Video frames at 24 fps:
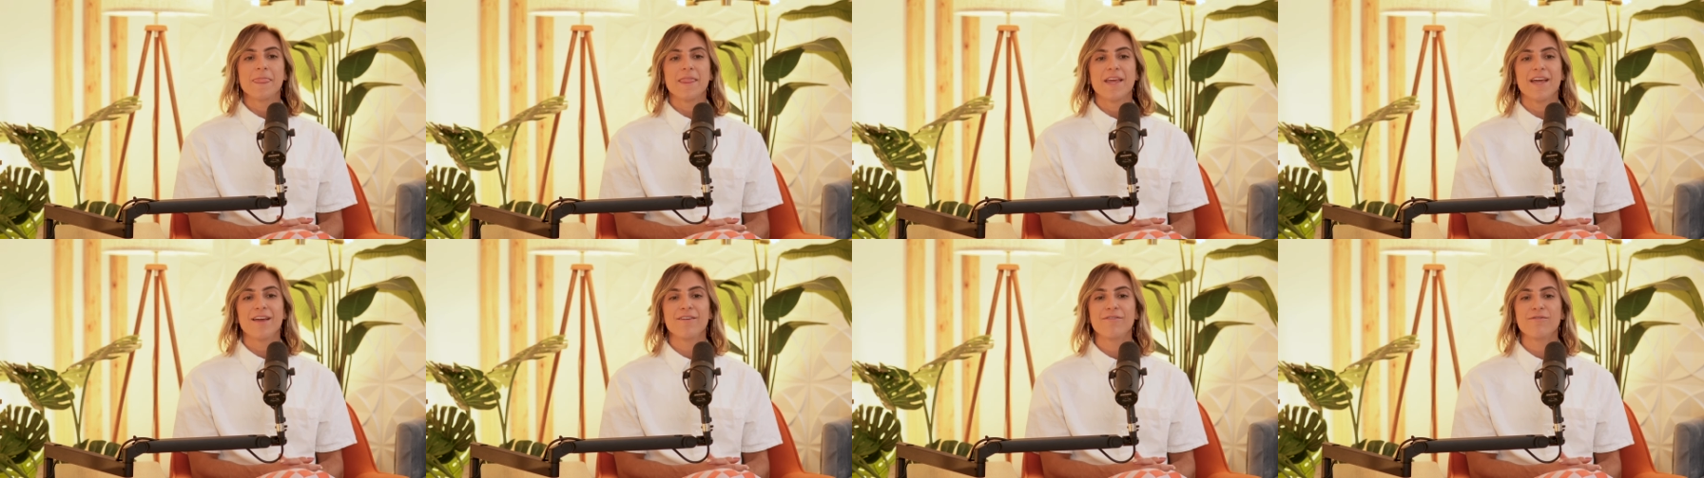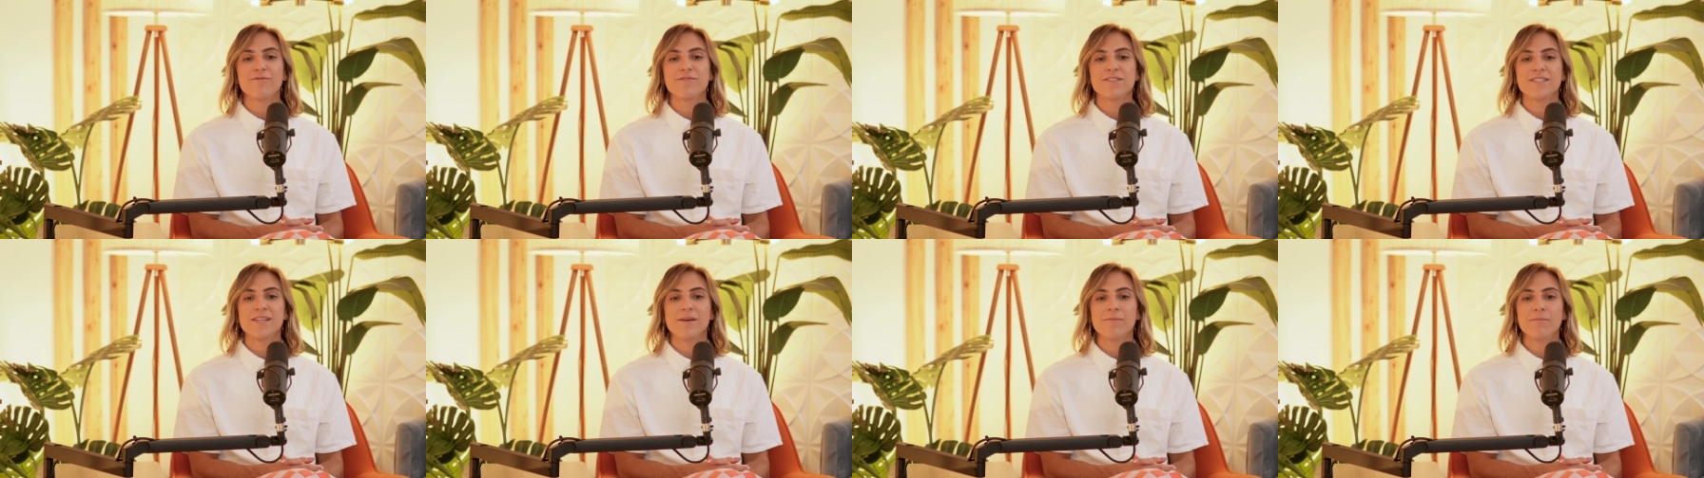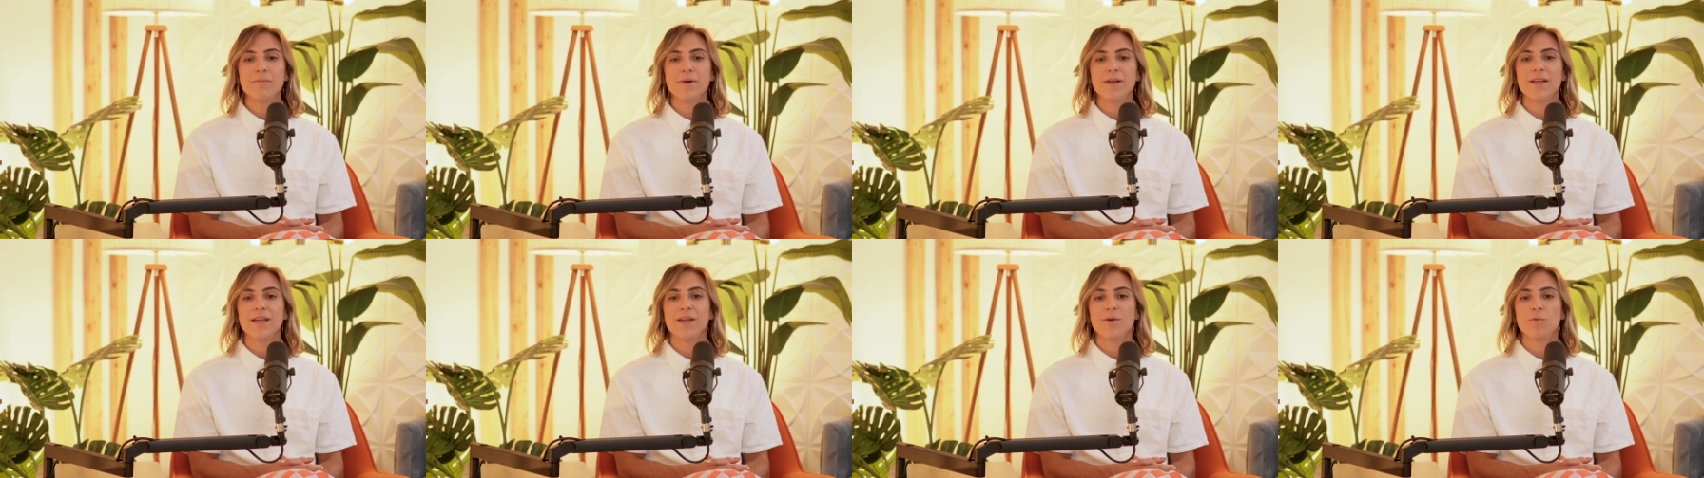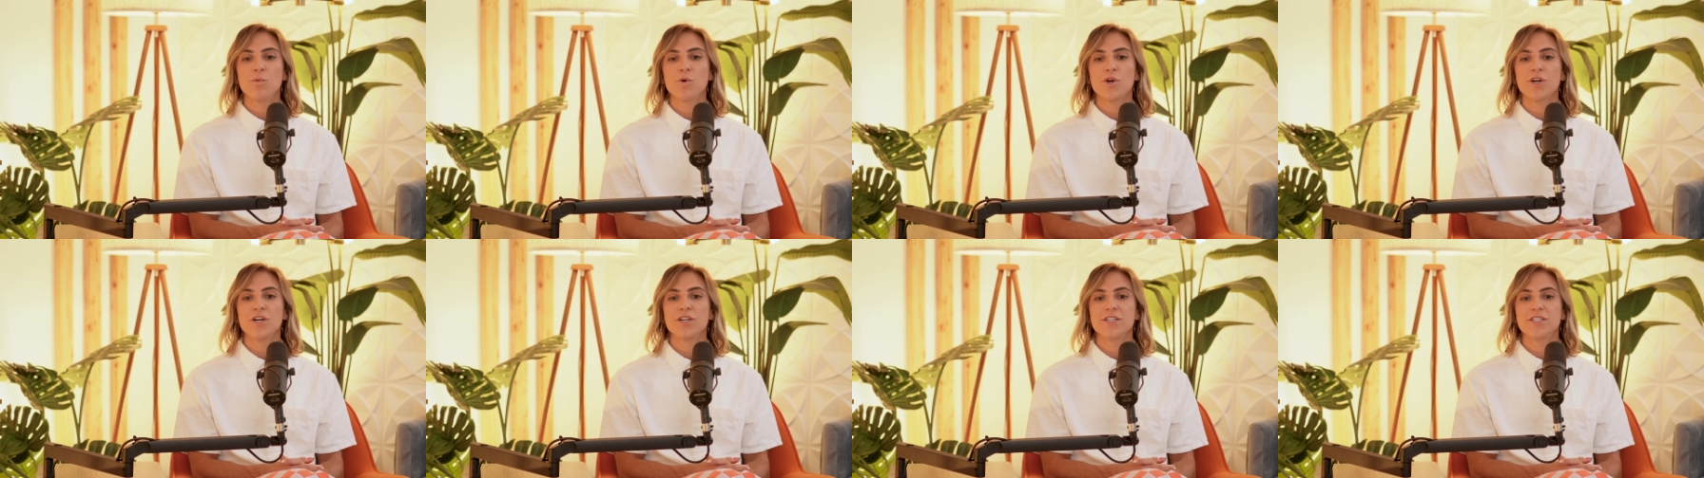If somebody
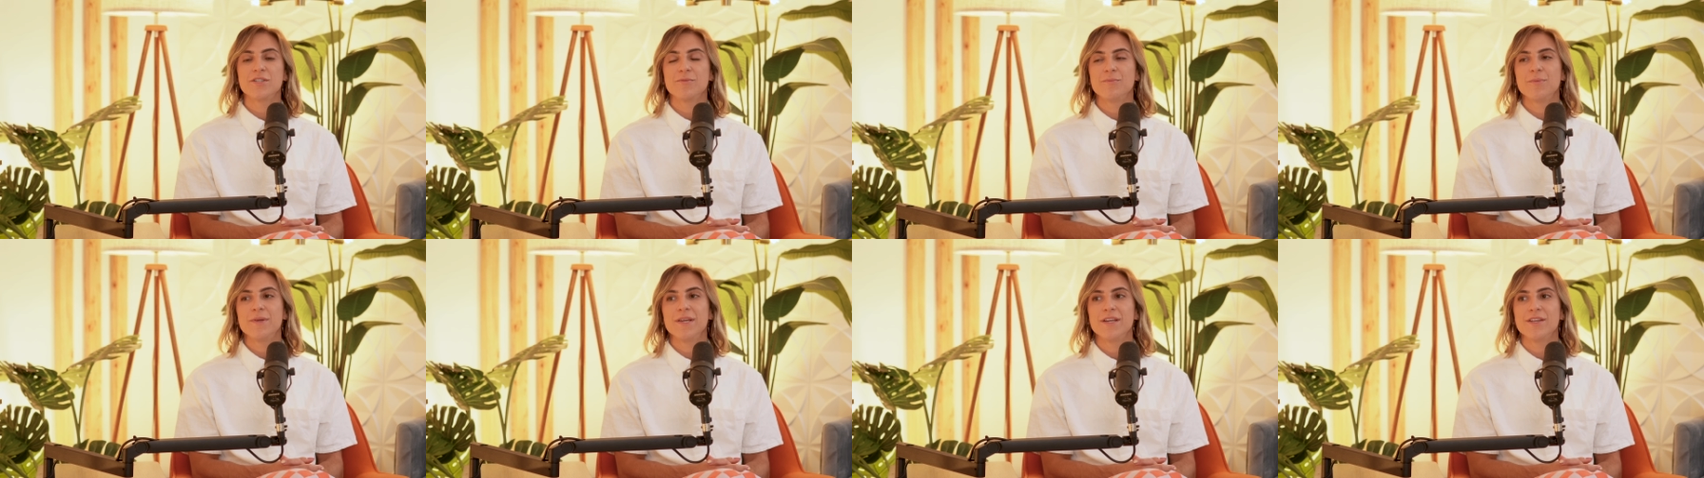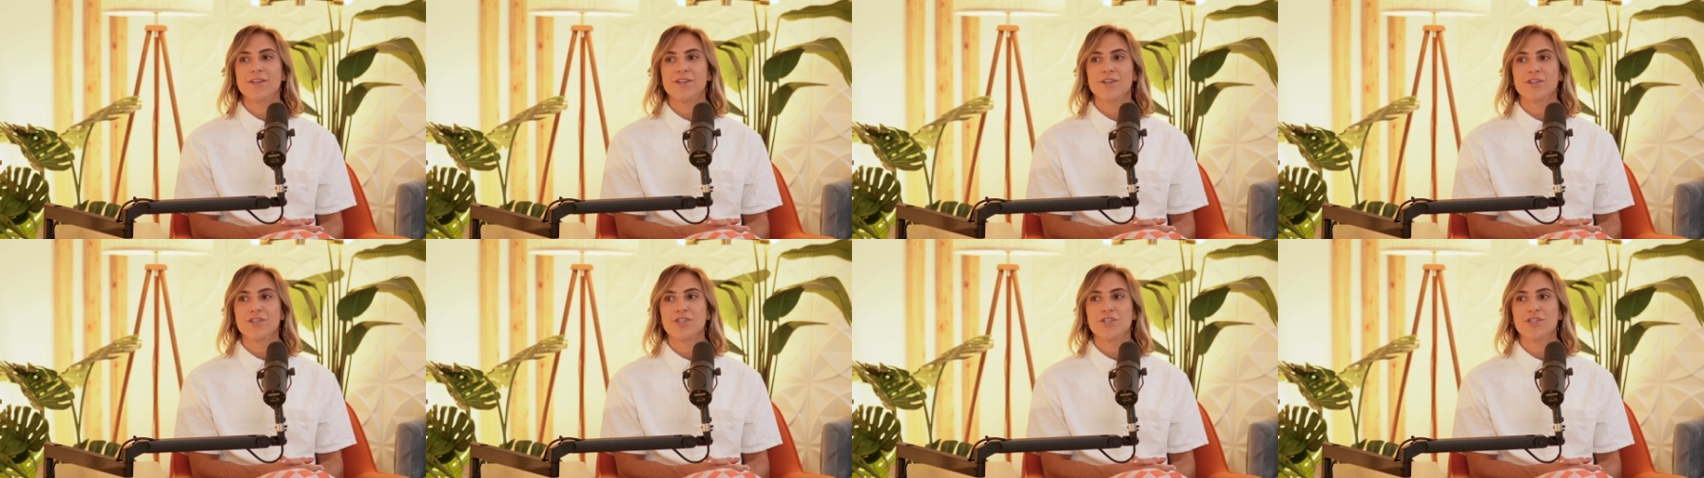were to be in your